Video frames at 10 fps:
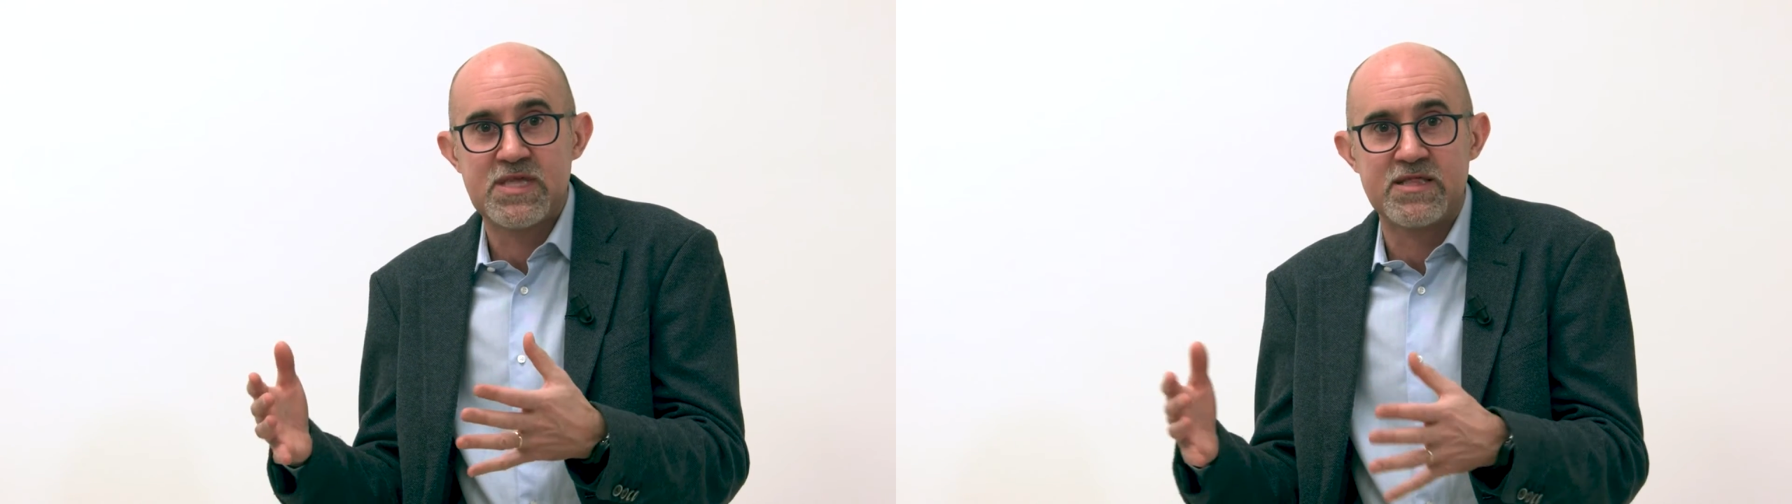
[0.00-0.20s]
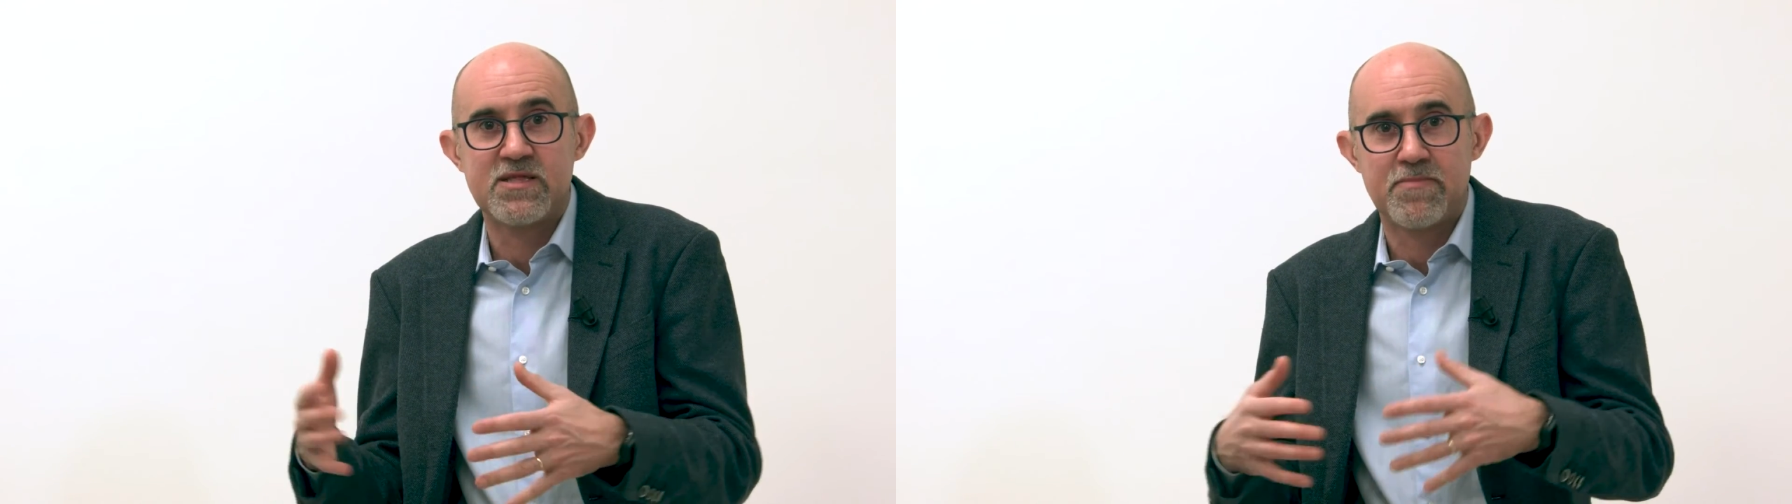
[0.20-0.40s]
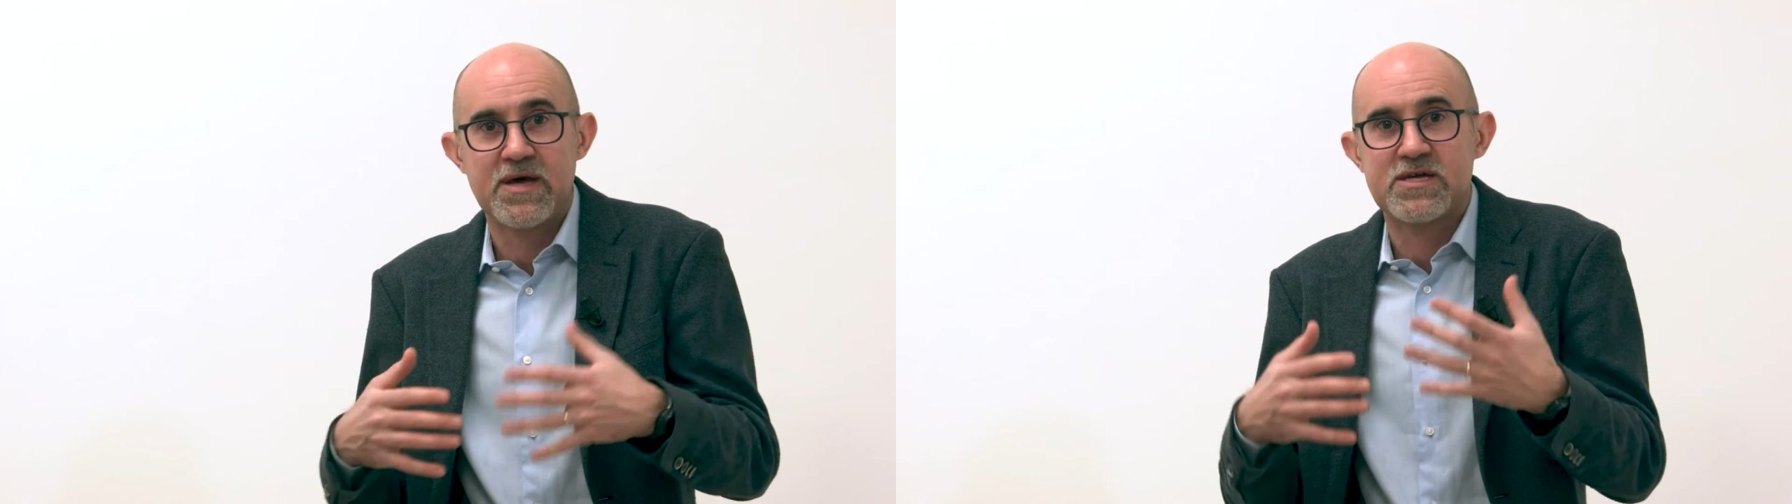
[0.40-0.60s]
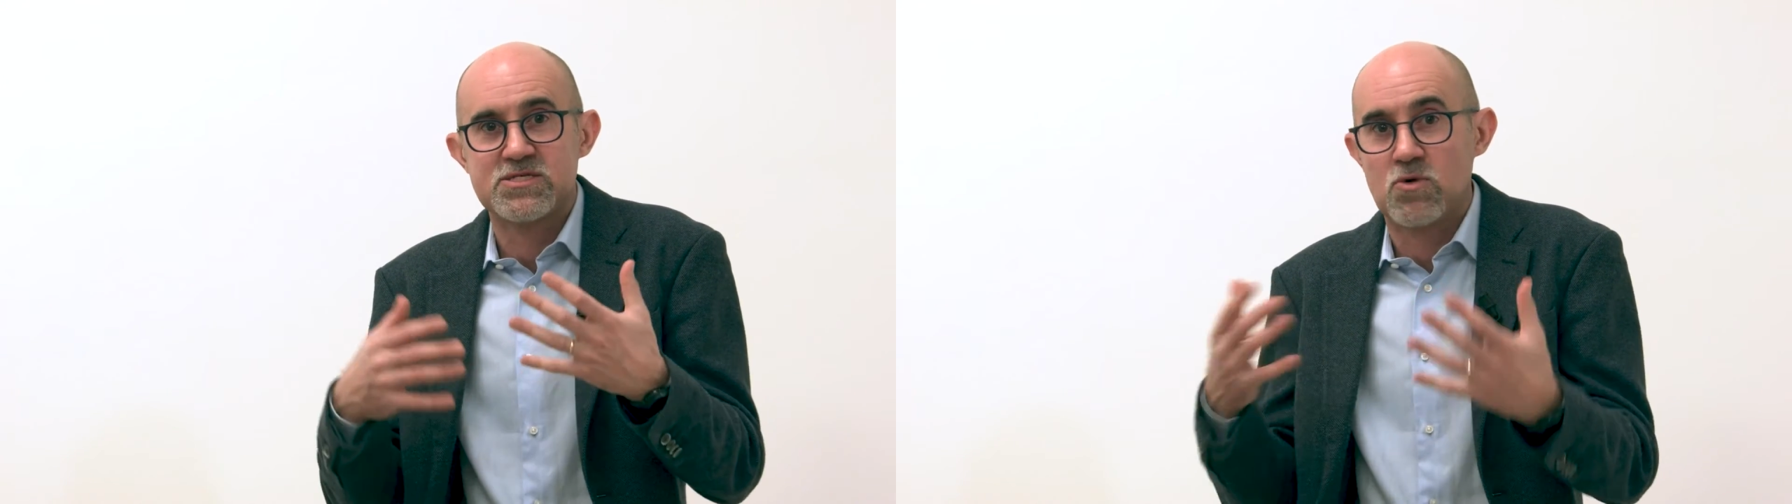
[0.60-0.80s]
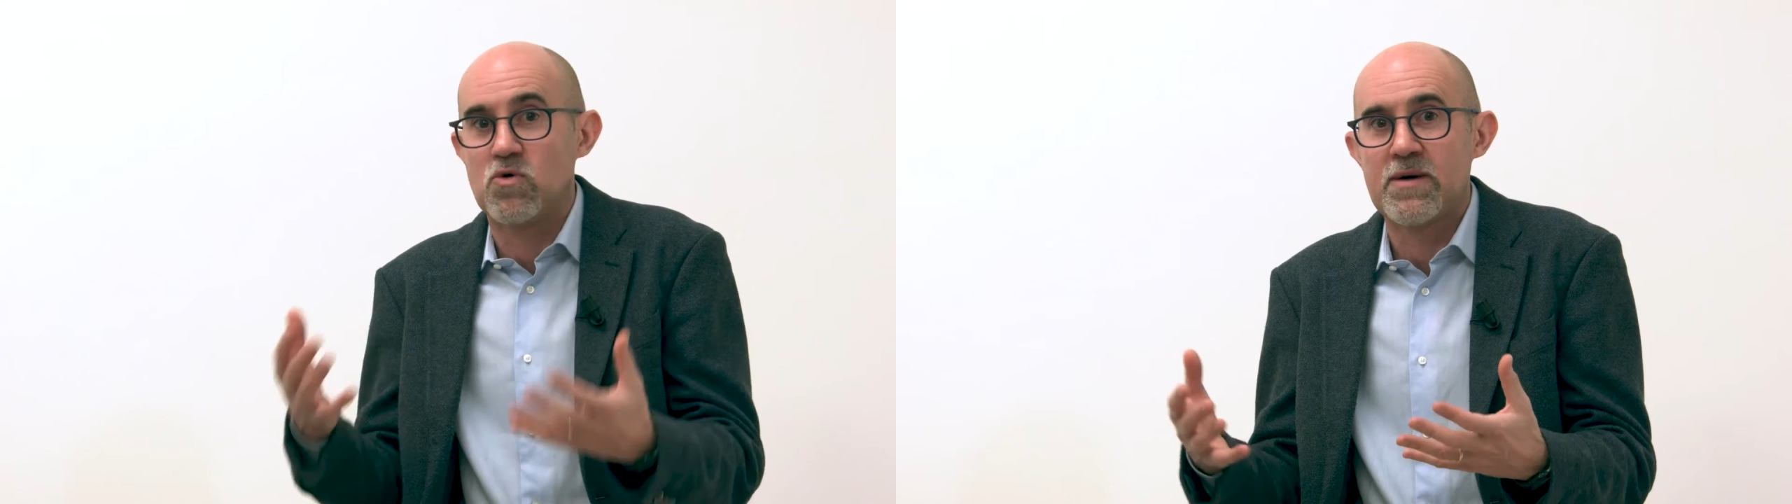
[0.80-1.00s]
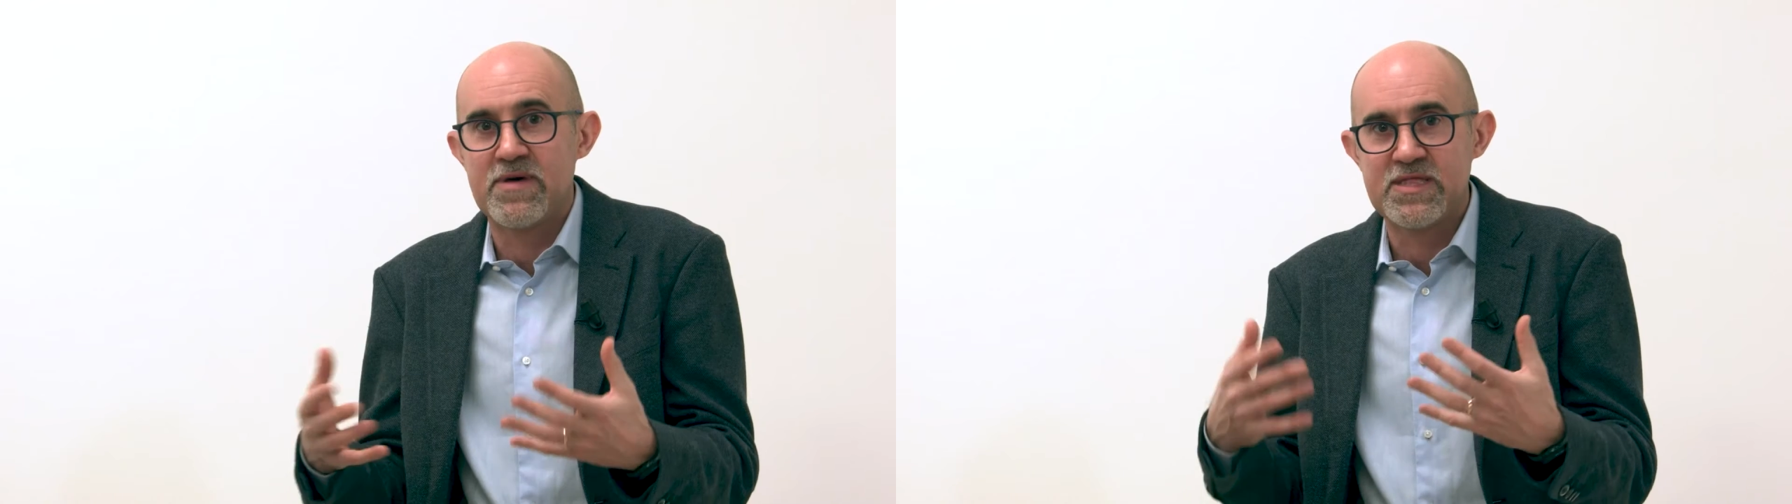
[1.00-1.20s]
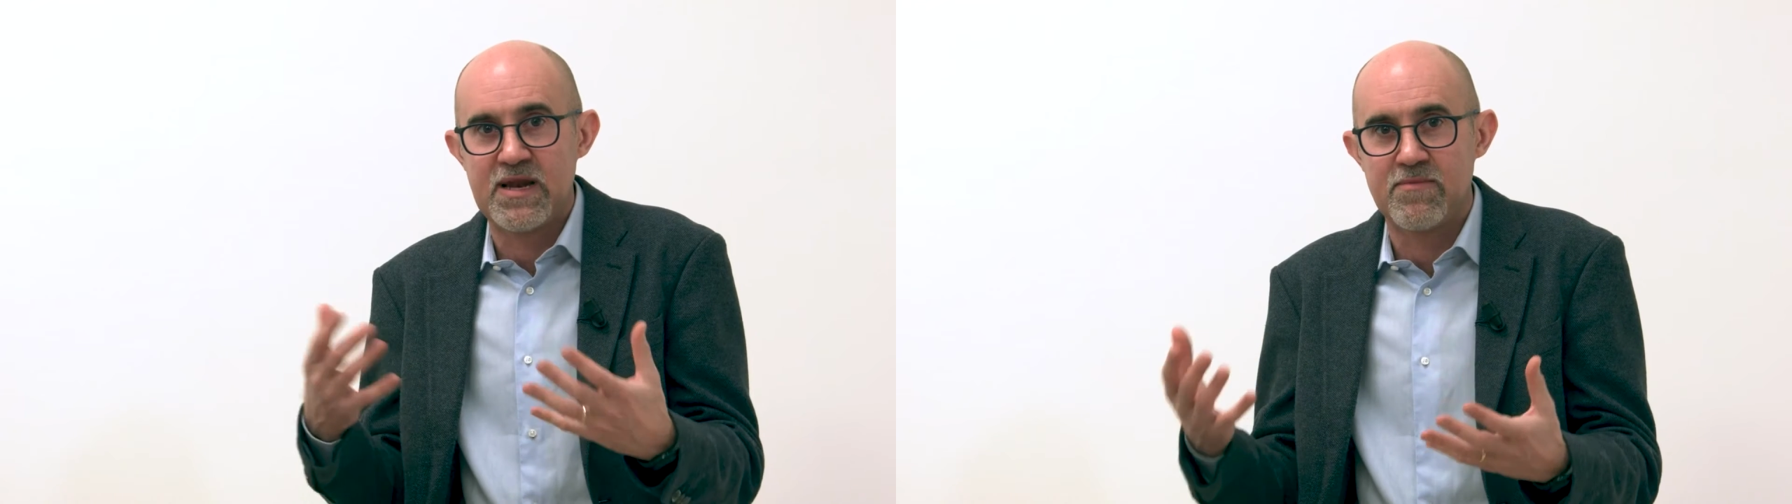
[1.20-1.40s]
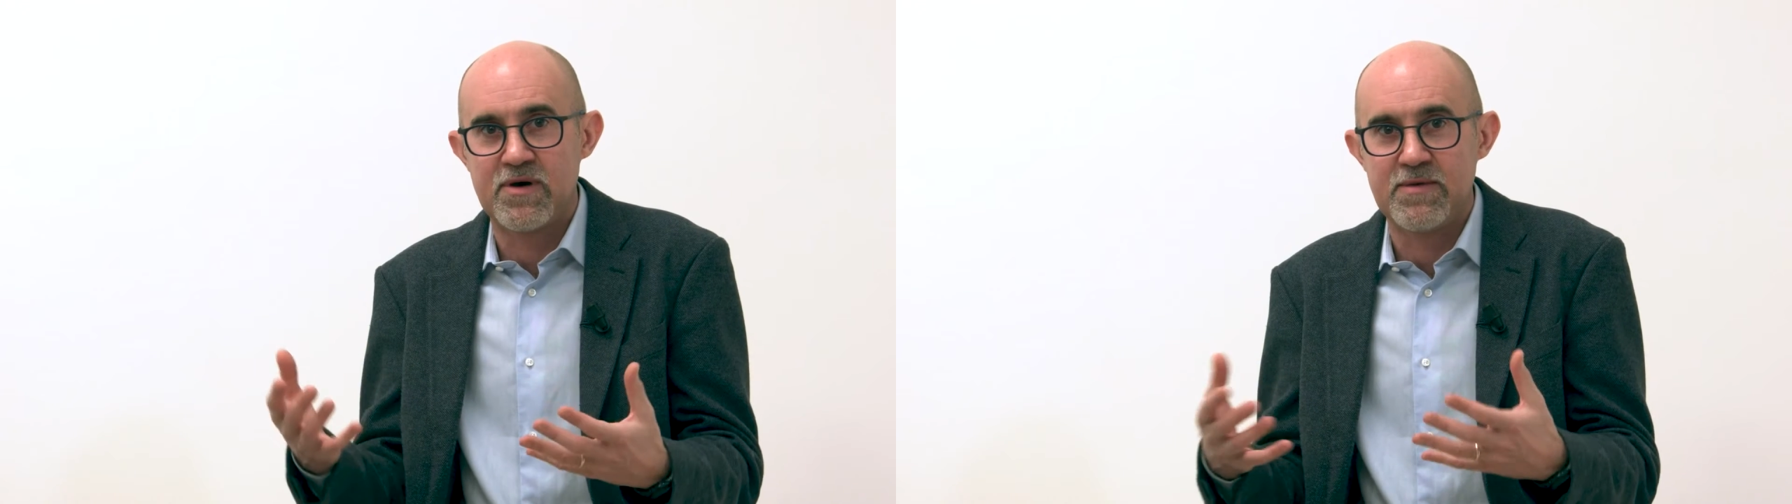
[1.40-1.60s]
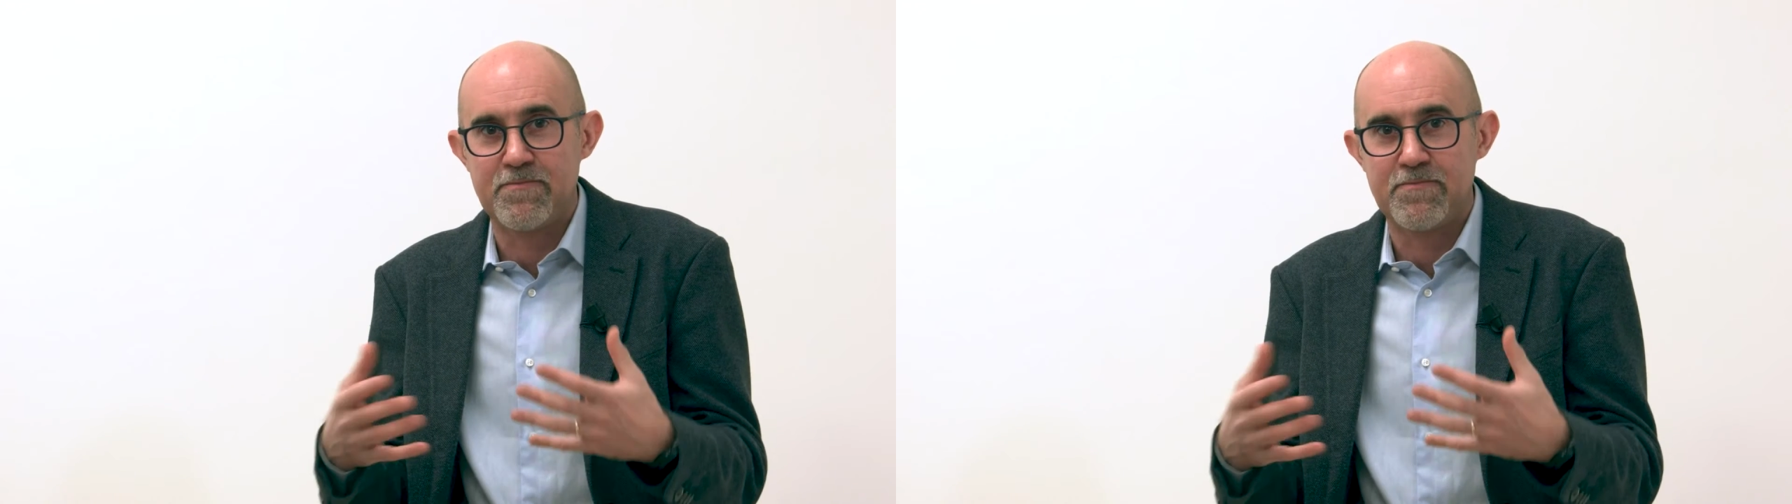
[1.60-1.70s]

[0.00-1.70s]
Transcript: concentrations